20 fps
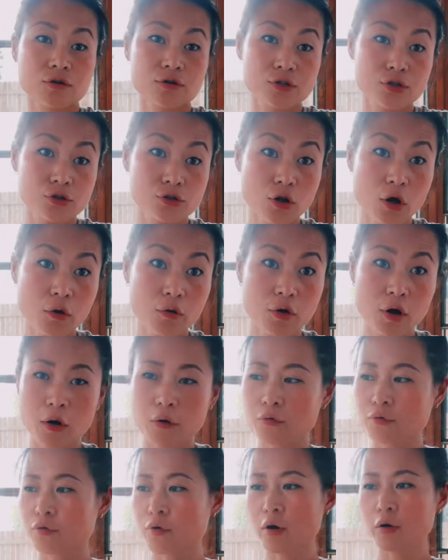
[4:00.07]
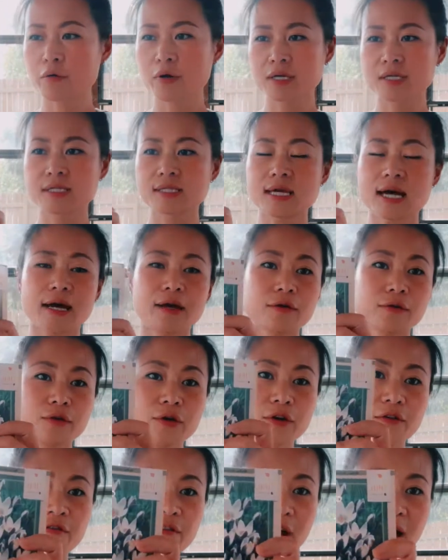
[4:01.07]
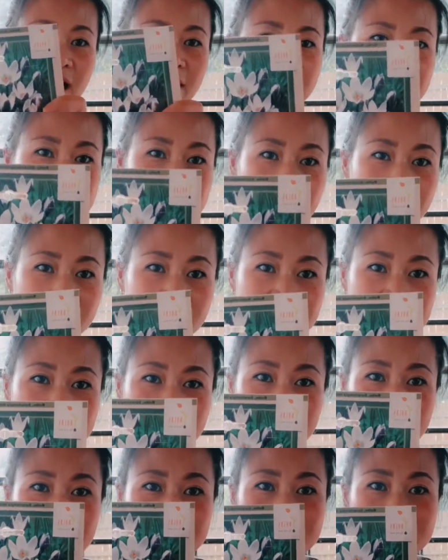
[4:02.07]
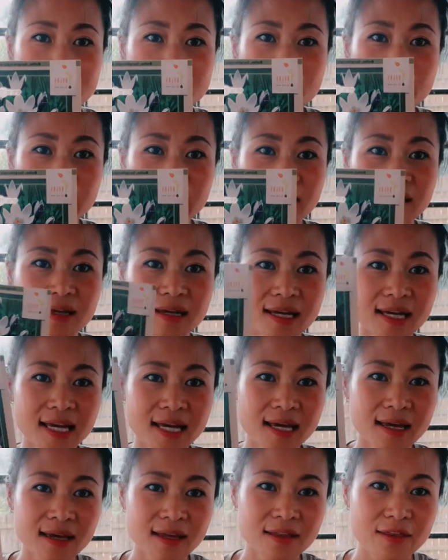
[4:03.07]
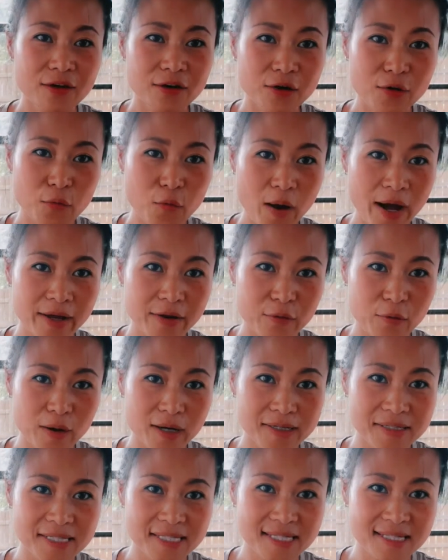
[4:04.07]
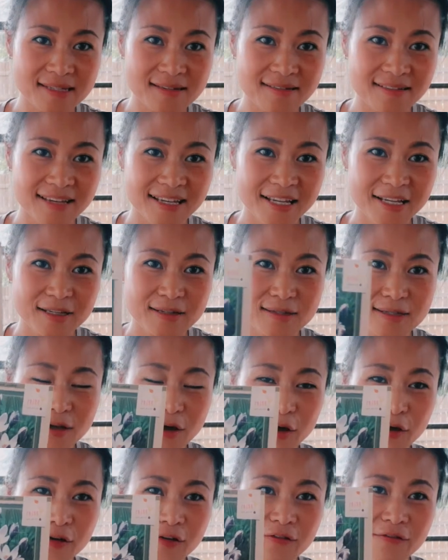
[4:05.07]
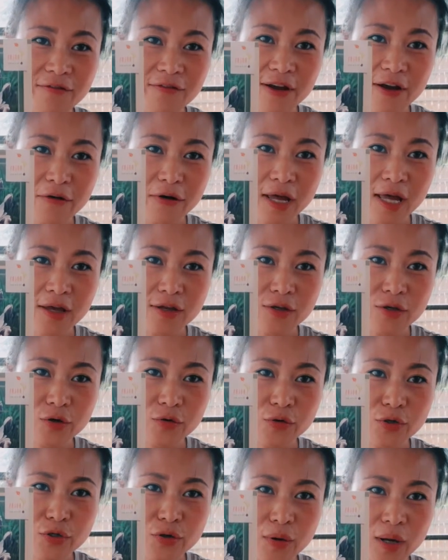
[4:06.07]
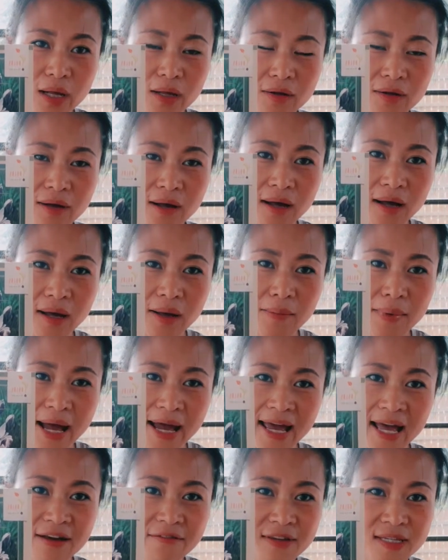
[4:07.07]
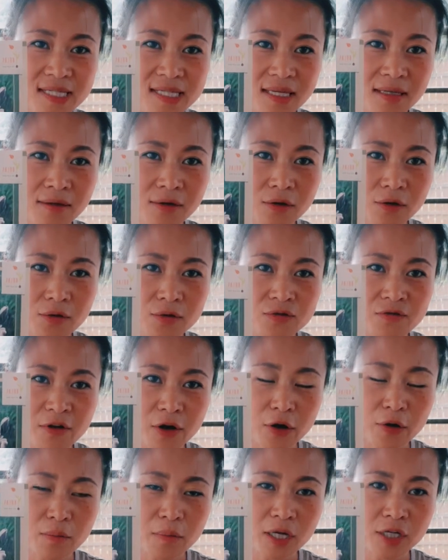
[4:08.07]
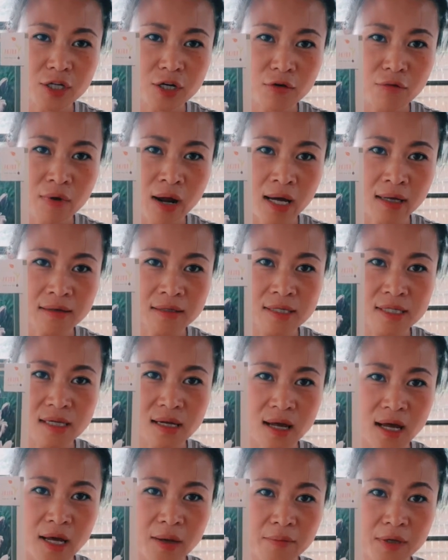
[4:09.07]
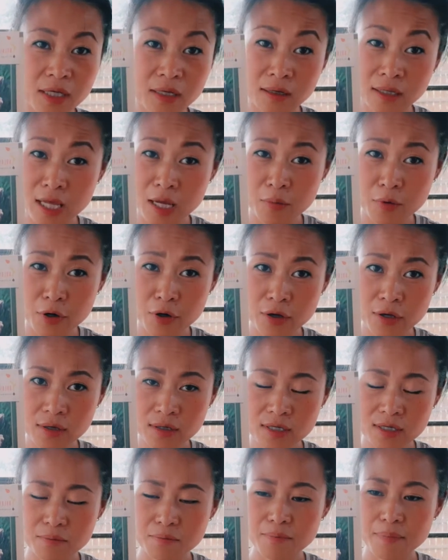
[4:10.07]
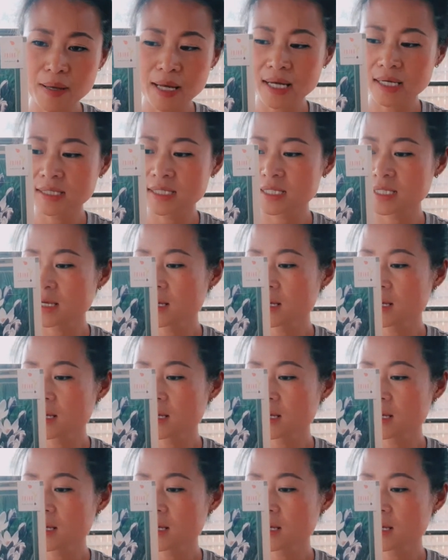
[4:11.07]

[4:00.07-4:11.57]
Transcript: snow coat crocus. I don't know if you have seen these kinds, but they're the white ones. So very unusual. I haven't seen those very much around in the neighborhood, but